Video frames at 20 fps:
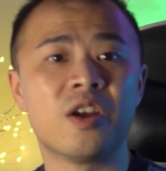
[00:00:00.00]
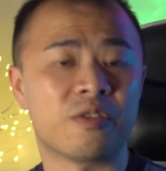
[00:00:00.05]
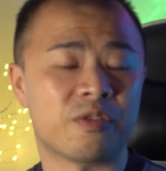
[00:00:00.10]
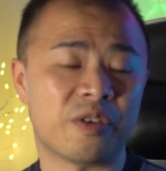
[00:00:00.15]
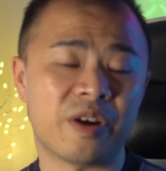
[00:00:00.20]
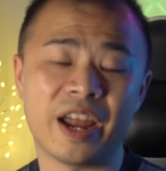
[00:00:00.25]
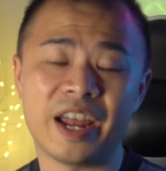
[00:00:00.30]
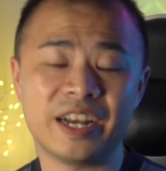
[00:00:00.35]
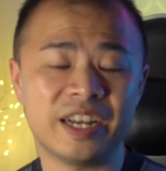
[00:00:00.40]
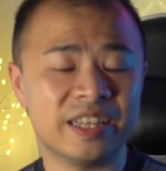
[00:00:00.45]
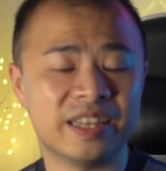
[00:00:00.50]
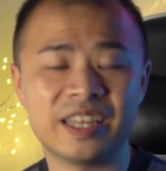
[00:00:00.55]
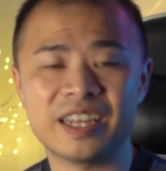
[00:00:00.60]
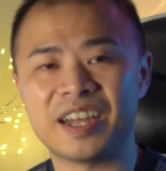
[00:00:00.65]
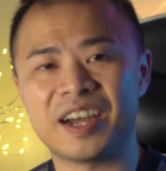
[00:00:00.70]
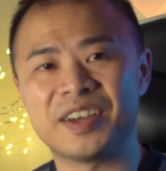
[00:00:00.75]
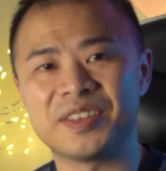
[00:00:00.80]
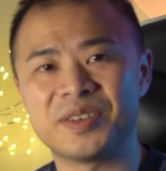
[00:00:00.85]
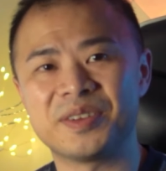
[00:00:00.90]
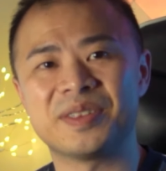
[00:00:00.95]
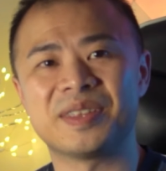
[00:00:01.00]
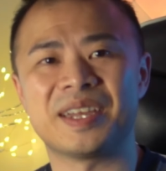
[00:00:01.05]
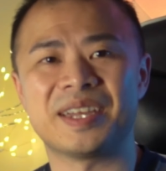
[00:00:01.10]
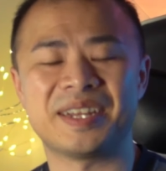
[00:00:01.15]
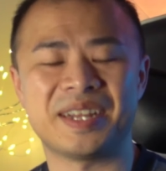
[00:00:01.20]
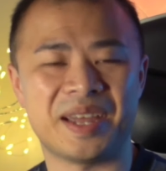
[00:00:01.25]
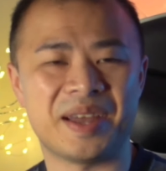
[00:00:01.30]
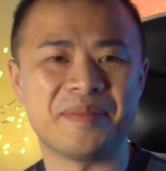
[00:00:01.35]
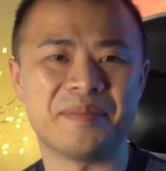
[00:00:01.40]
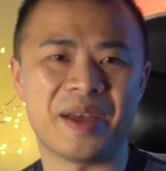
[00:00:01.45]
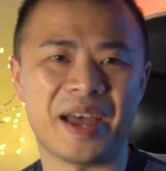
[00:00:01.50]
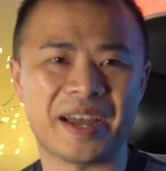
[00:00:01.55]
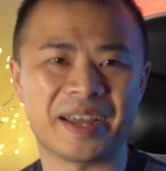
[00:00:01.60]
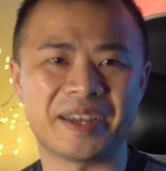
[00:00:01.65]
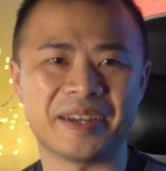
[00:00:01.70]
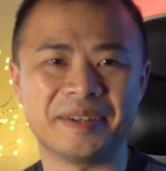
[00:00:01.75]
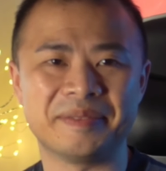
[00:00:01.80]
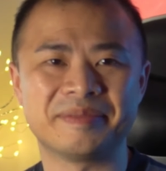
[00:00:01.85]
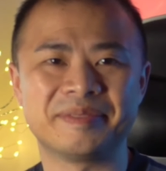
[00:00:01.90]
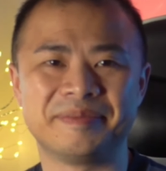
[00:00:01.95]
for anything other than a
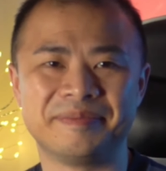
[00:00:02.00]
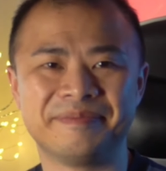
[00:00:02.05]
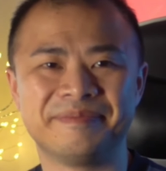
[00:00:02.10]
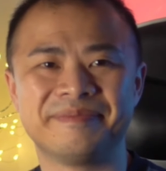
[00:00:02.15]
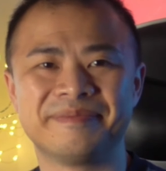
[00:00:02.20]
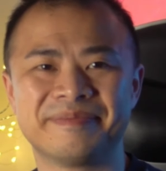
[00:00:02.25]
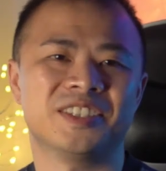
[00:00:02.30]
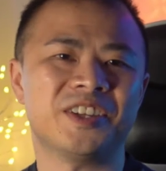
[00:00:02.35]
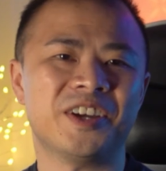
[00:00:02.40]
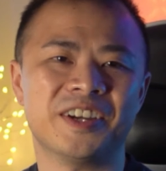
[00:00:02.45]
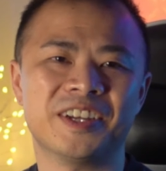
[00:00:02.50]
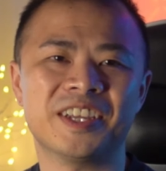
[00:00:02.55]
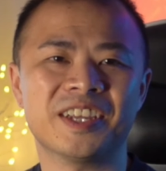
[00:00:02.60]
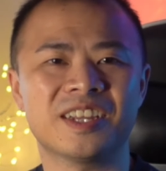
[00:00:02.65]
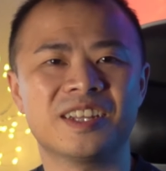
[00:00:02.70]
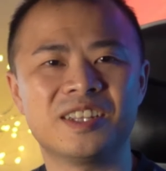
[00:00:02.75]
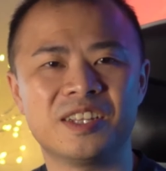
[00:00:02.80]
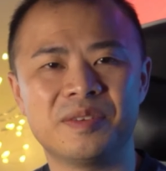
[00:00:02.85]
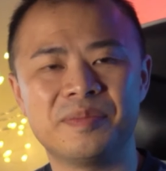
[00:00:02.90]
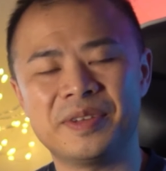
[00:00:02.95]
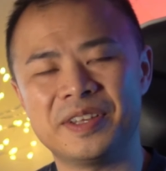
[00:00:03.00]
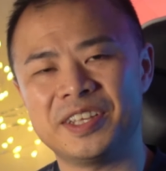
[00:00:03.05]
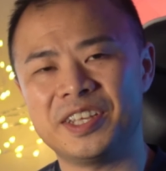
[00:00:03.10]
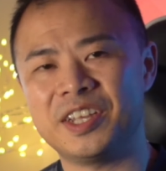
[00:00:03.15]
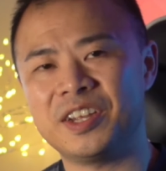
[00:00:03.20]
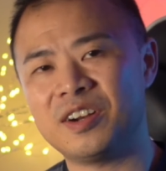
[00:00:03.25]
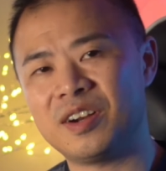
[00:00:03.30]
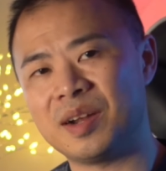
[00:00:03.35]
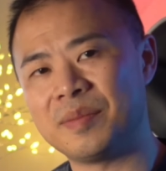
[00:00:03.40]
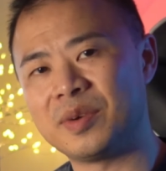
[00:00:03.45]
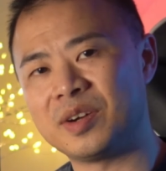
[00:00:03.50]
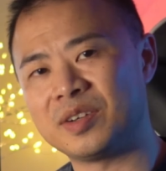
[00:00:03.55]
backup. Talking a little bit here